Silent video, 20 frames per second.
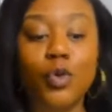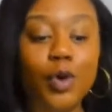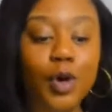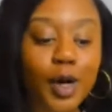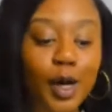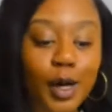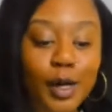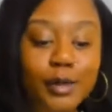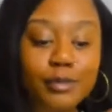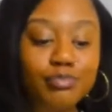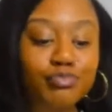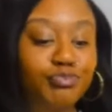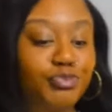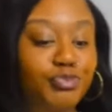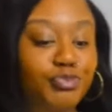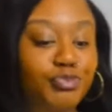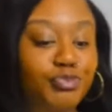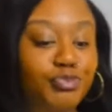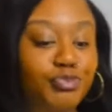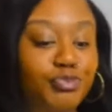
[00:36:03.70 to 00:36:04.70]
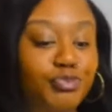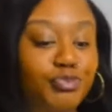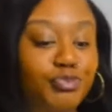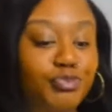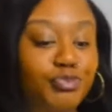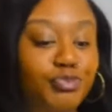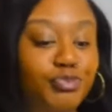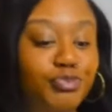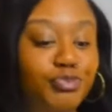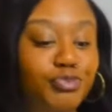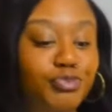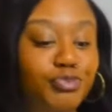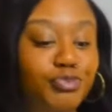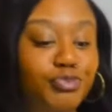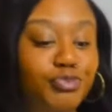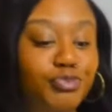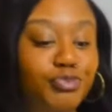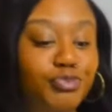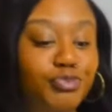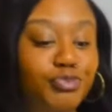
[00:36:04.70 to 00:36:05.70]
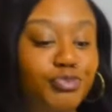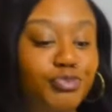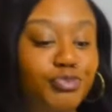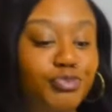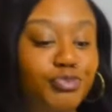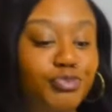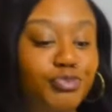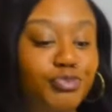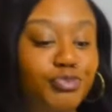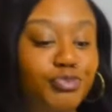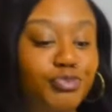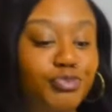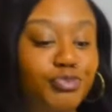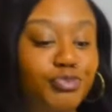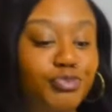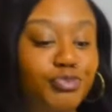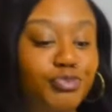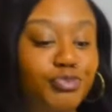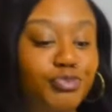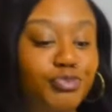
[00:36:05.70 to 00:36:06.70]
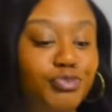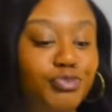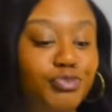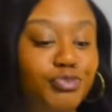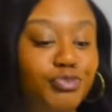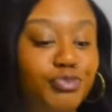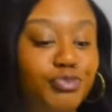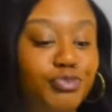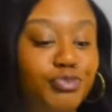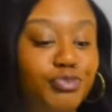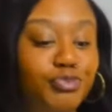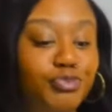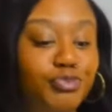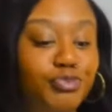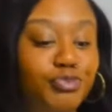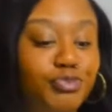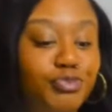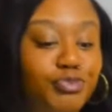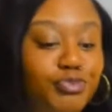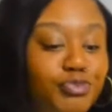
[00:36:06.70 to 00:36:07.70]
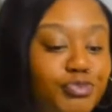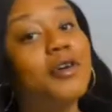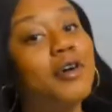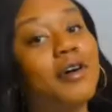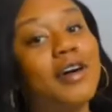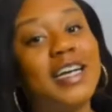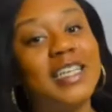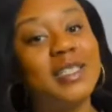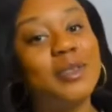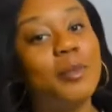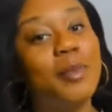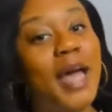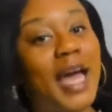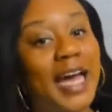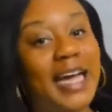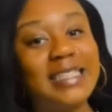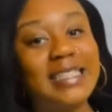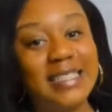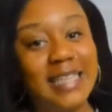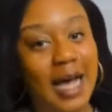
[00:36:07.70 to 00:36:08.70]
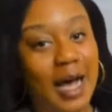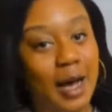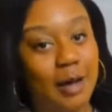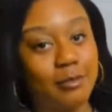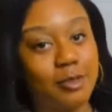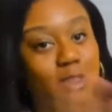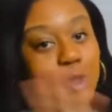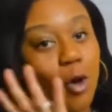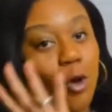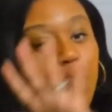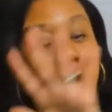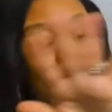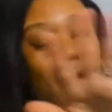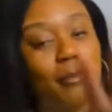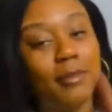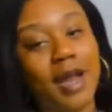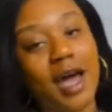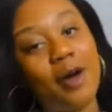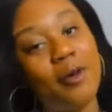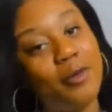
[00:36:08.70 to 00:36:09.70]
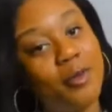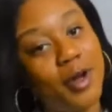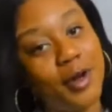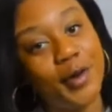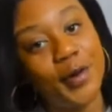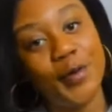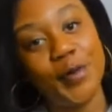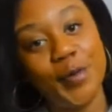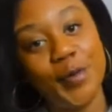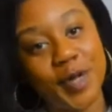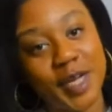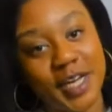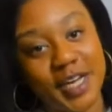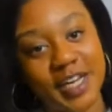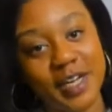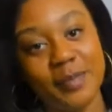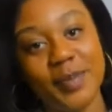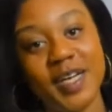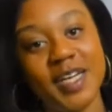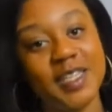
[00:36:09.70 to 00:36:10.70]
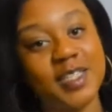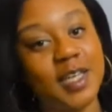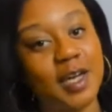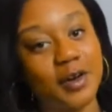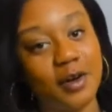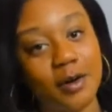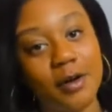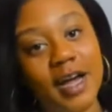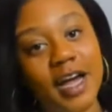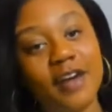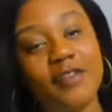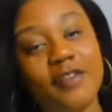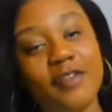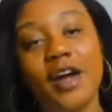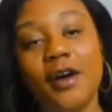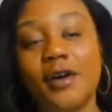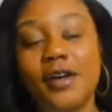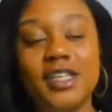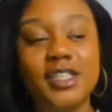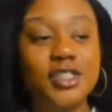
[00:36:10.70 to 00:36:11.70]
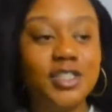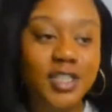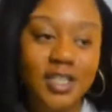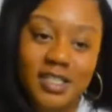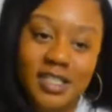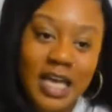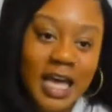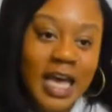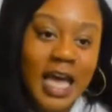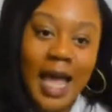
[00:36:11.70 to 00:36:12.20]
on, you know, I had already gave myself a trim, and oh, your girl got some hang time. So I'm not wearing a wig because I don't have hair. It's just